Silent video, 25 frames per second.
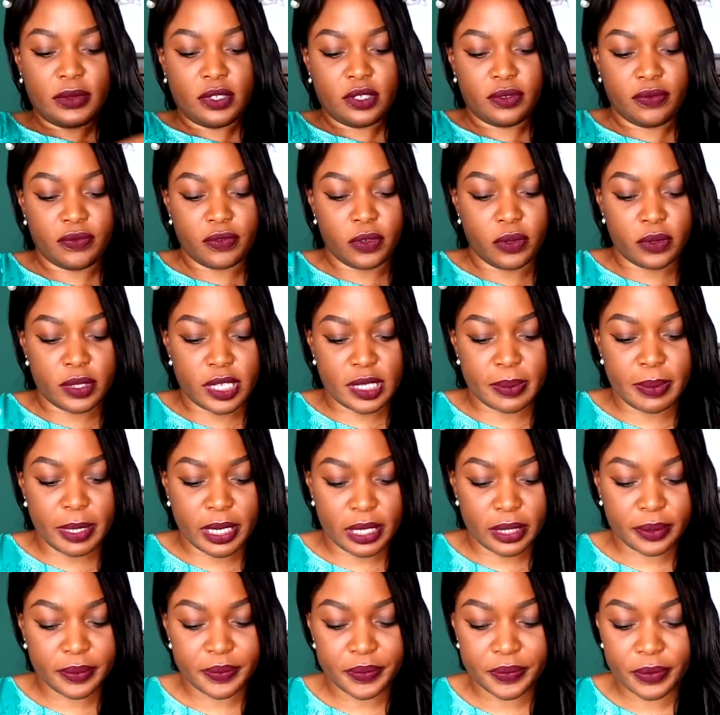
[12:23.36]
should fold this
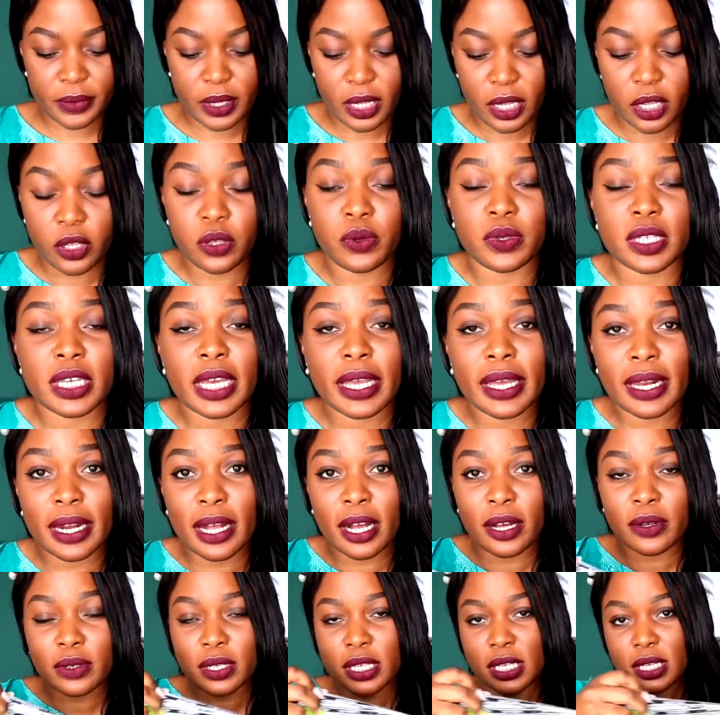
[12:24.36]
better. You take it
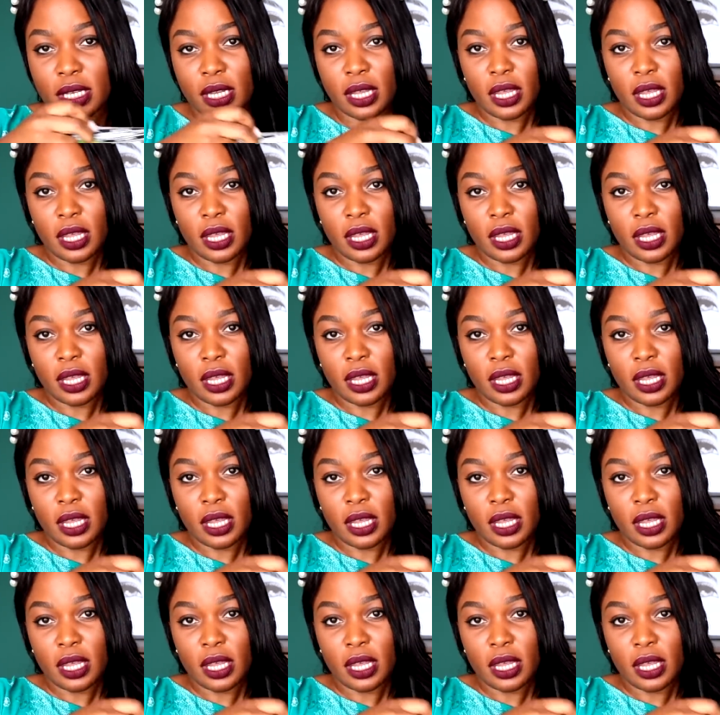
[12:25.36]
out